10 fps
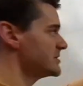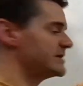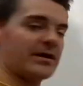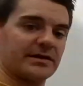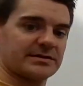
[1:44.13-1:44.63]

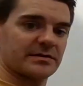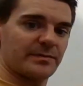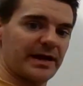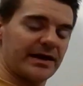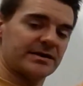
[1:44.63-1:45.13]
down into
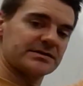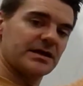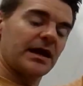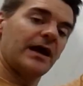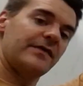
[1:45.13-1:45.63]
banks,
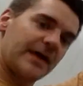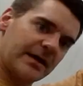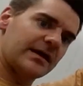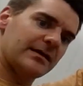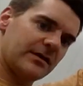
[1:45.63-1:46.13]
and
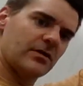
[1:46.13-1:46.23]
then,